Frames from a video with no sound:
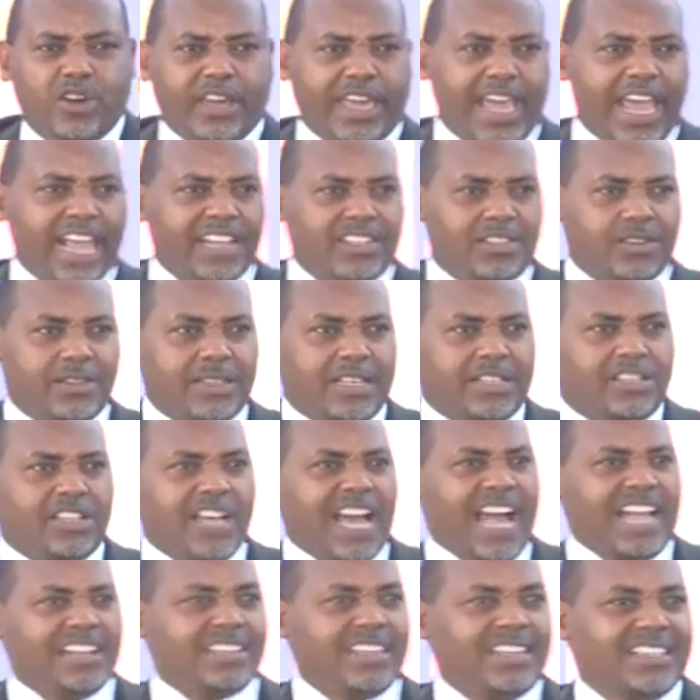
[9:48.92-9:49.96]
case to the
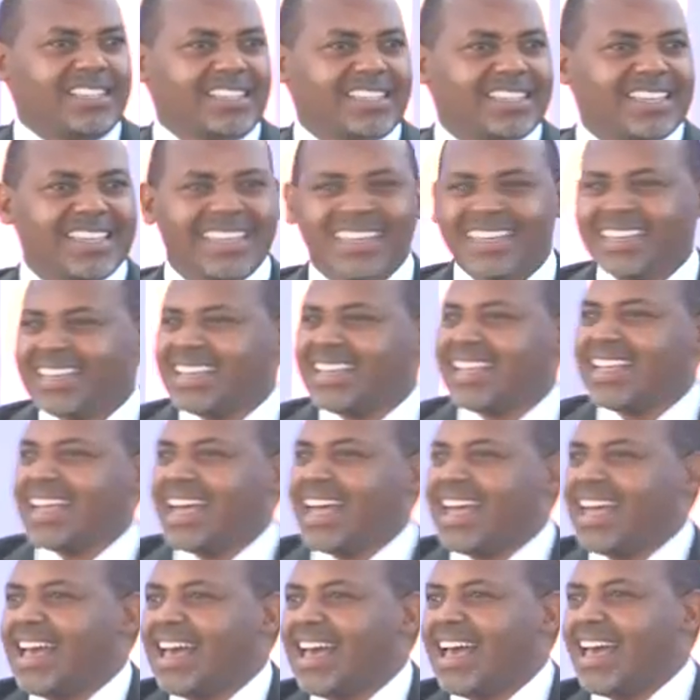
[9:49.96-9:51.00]
judges,
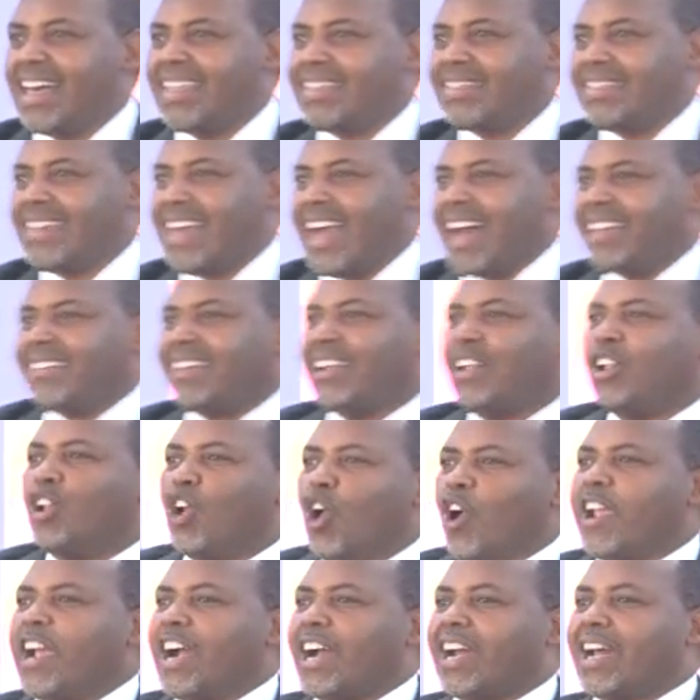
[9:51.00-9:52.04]
the other
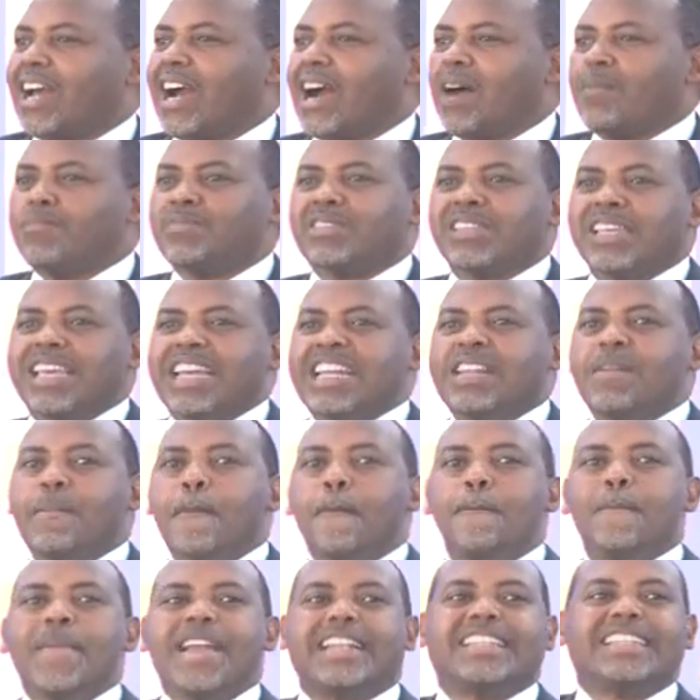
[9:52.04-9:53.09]
lawyer comes
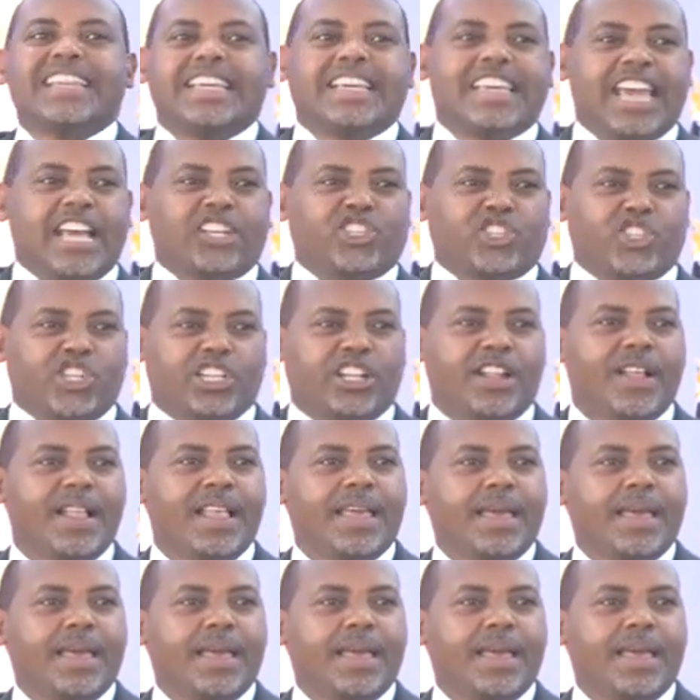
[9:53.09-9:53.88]
in mitigation.